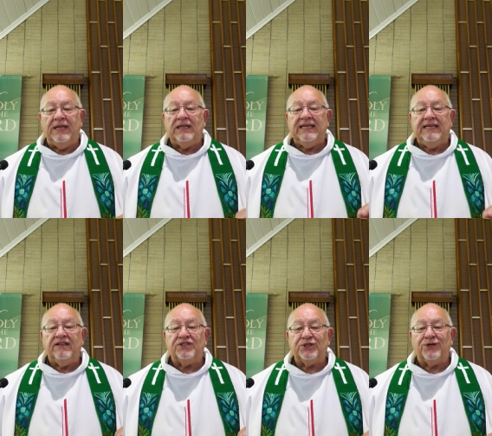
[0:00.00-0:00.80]
building
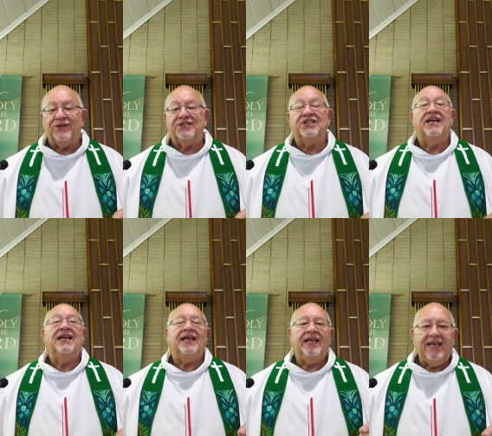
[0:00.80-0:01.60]
the church,
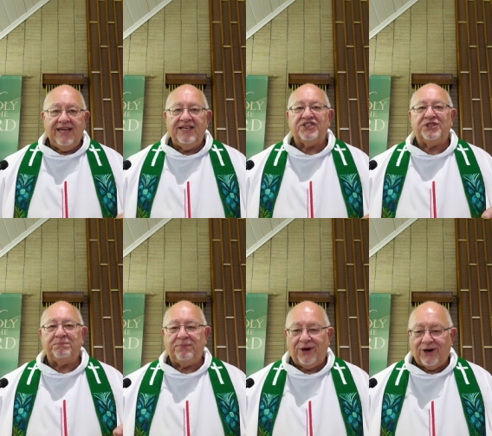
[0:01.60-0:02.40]
each
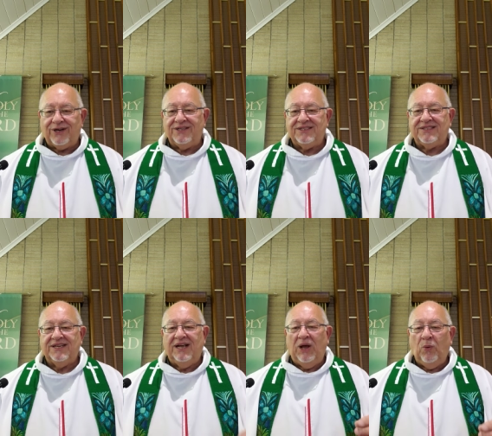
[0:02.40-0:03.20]
part
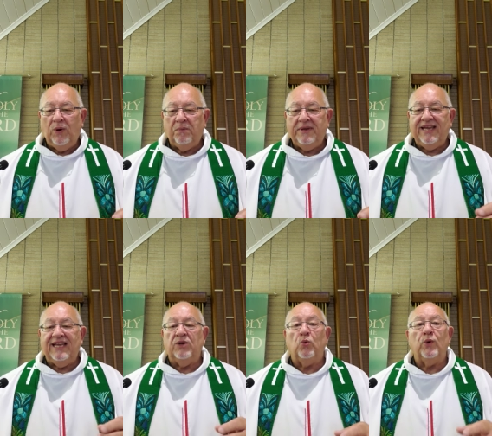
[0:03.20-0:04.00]
will
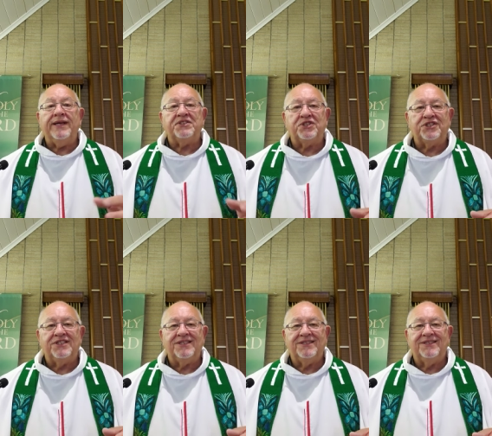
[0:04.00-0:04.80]
be
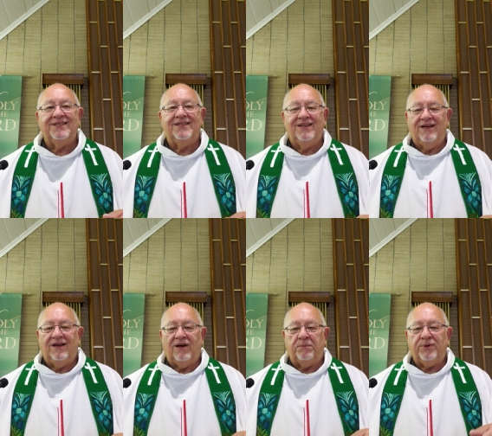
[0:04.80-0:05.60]
enriched,
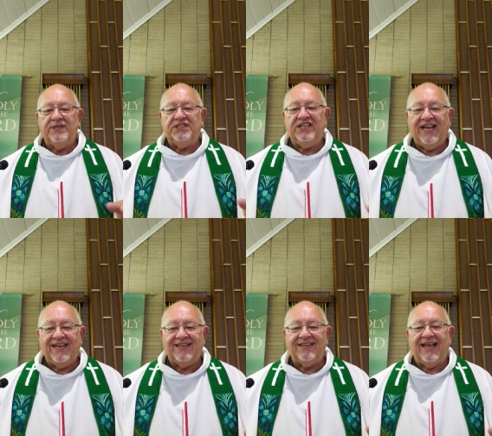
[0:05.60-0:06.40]

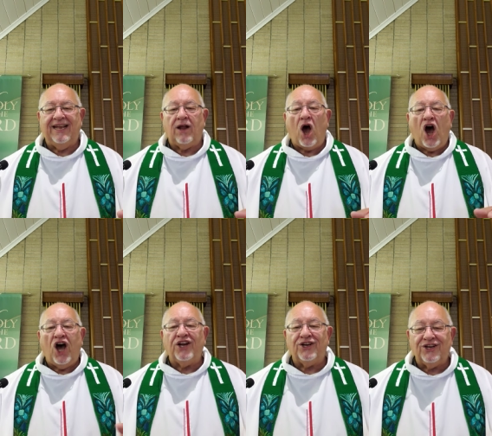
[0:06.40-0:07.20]
appreciated, and
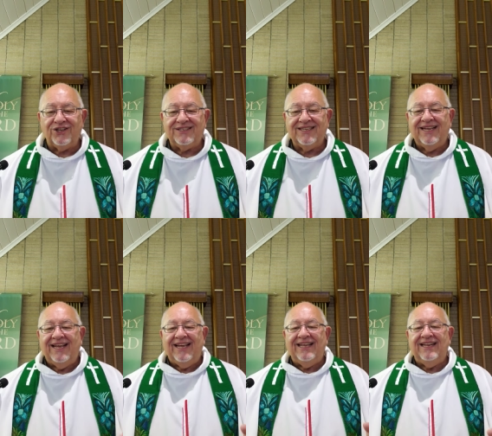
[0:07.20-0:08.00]
honored
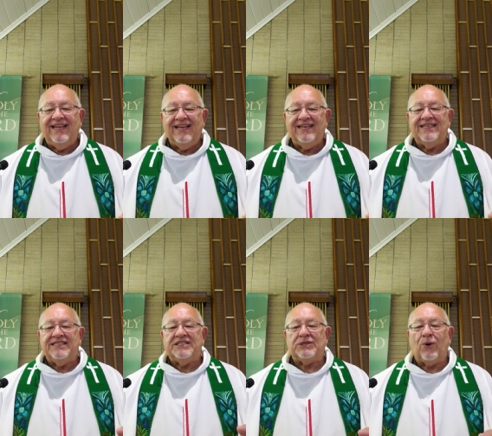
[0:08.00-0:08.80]
in
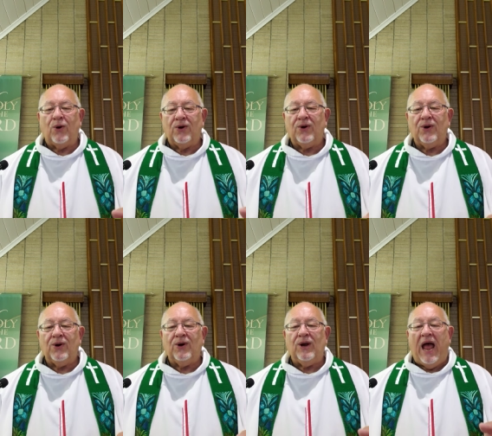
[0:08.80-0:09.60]
his or
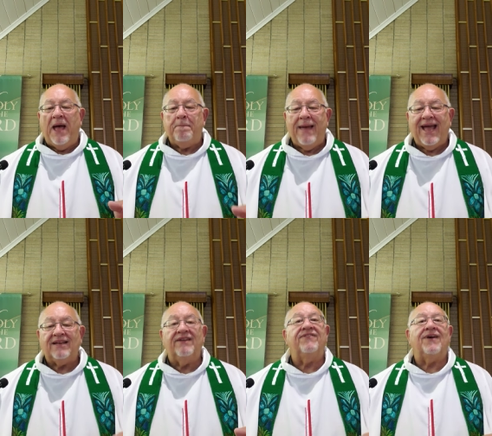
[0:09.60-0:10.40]
her
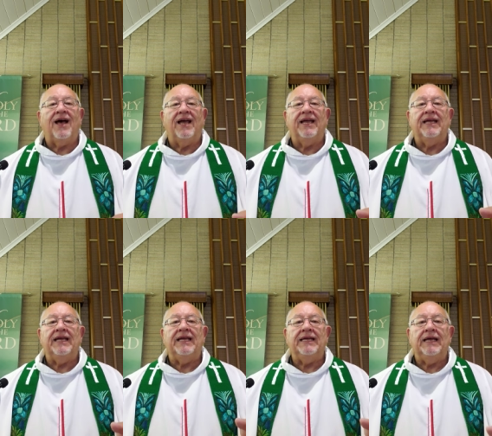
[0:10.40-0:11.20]

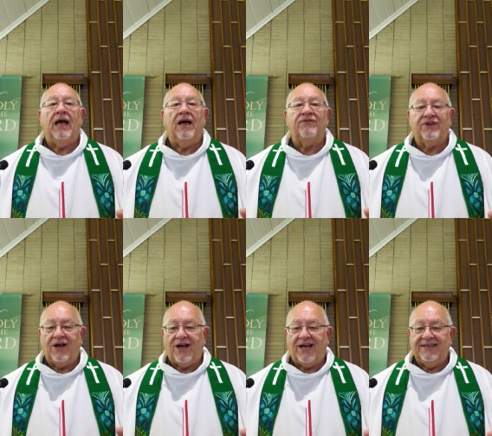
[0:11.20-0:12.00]
magnifying of
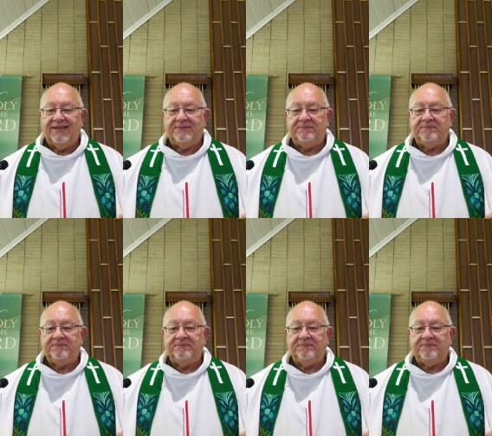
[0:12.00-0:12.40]
God.